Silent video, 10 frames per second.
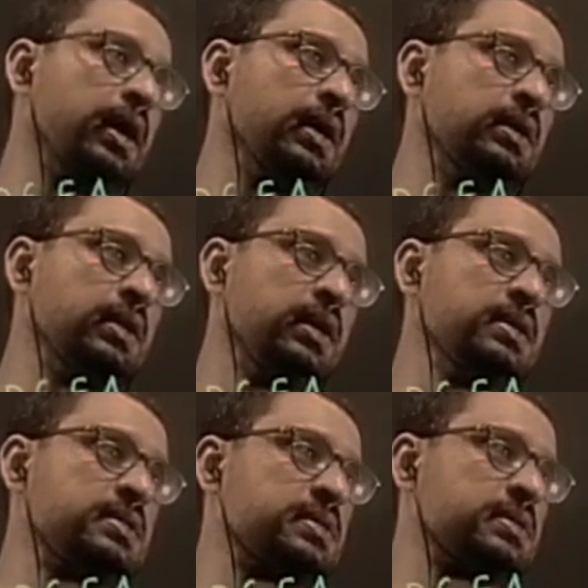and
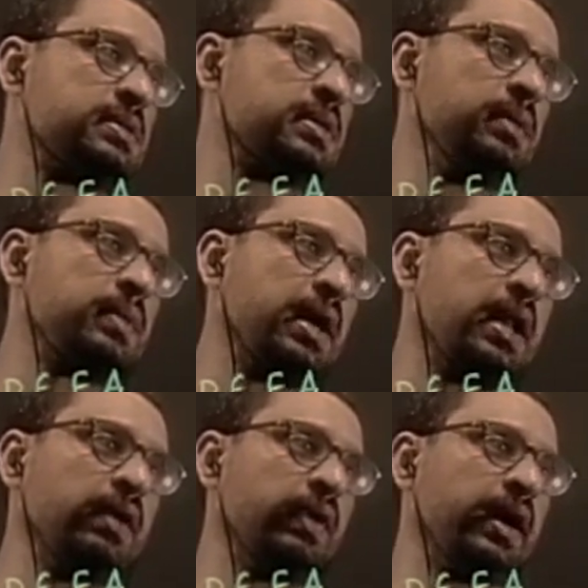there is same
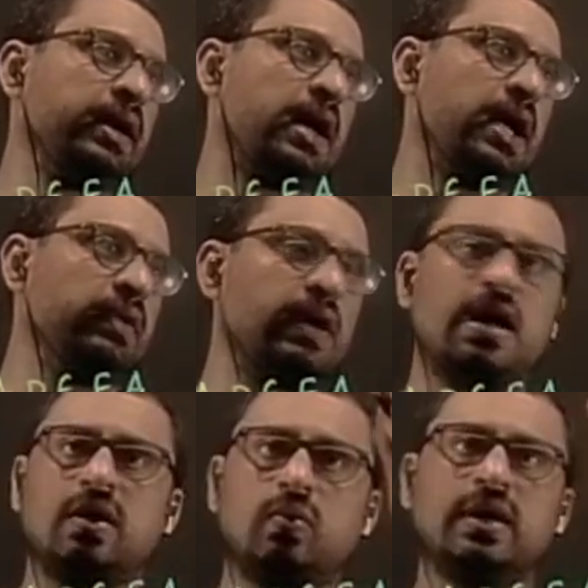current I1, right?
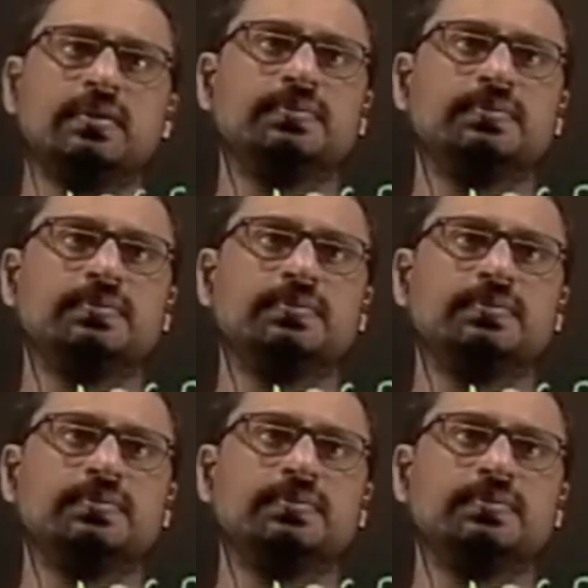I1 R1.